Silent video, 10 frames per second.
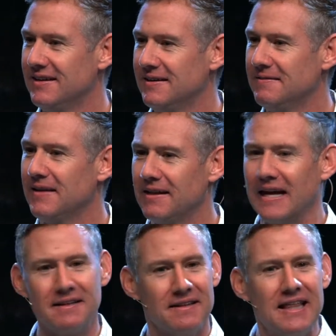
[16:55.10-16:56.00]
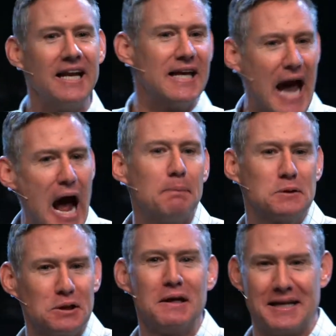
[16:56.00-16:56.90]
That
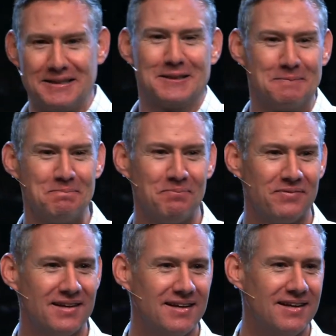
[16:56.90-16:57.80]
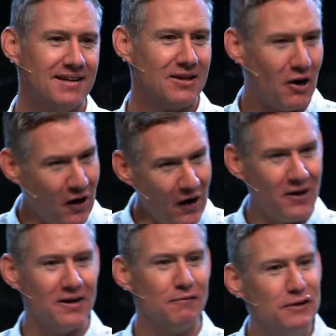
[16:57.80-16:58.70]
encapsulates the
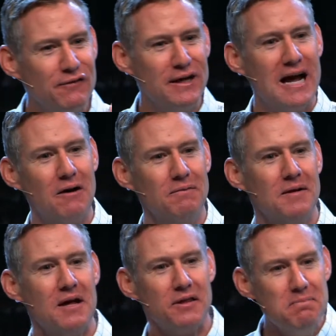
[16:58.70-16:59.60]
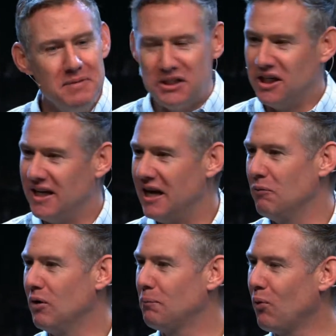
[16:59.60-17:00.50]
heart of living out the mission in
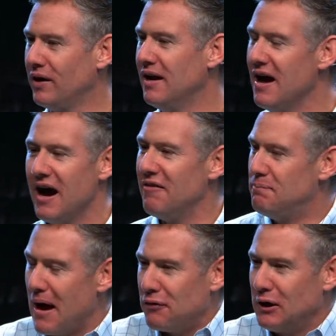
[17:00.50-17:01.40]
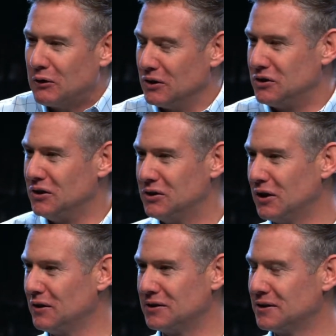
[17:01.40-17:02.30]
one point of Bethany Christian
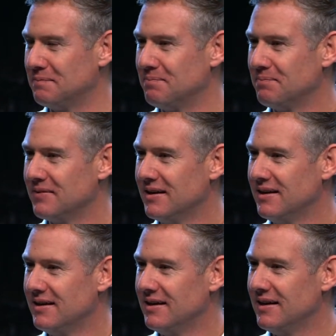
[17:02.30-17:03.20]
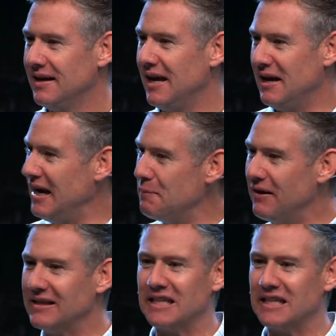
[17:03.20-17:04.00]
Church. And anybody that's a